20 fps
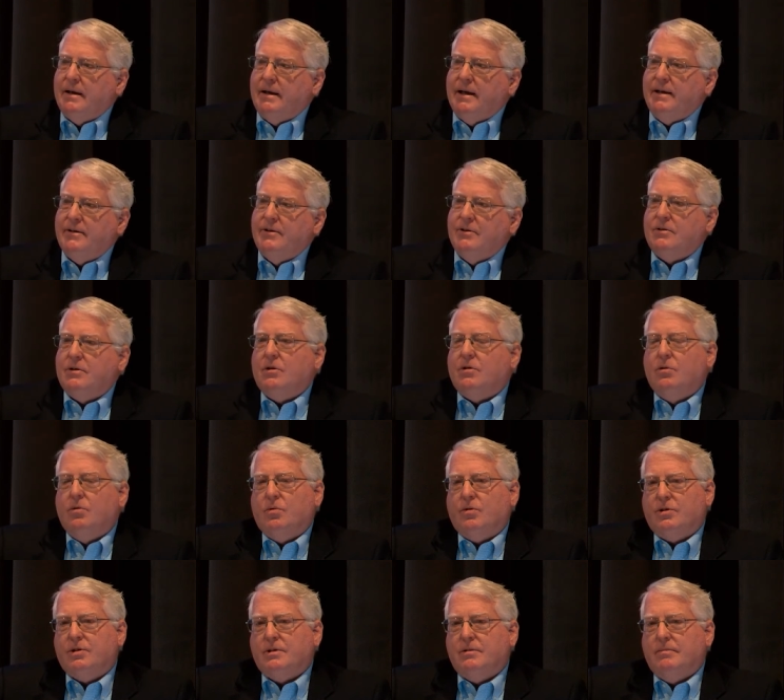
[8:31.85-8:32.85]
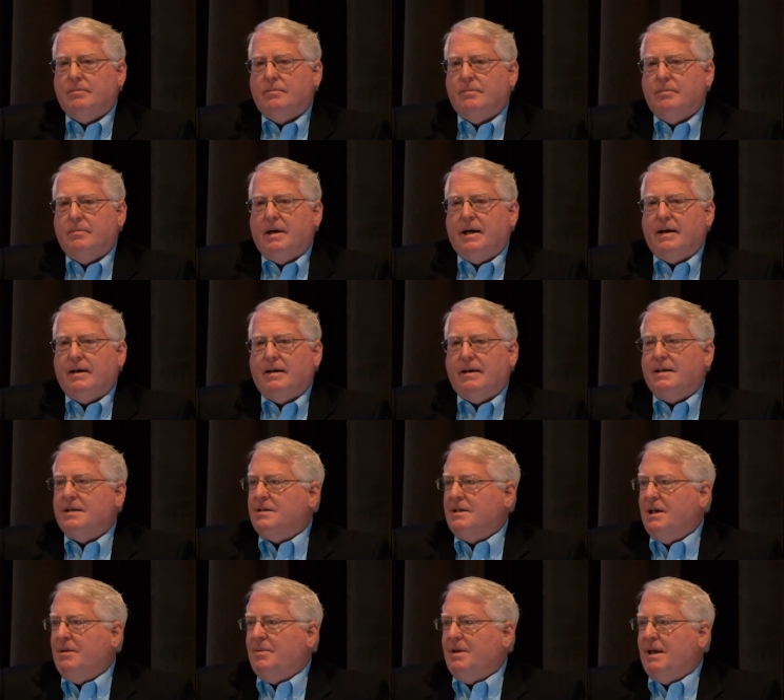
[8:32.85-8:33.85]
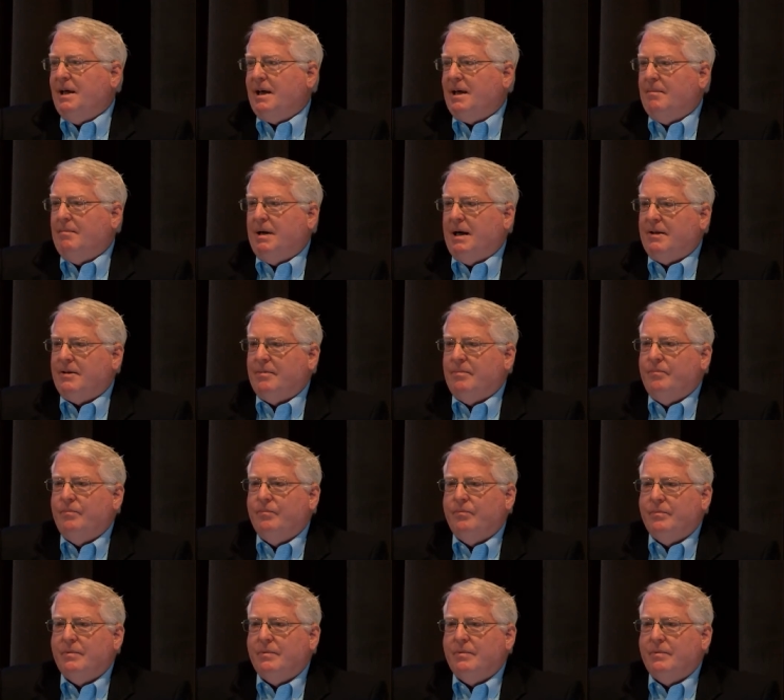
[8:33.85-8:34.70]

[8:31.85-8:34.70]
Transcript: I took a course by S.W. Higginbotham,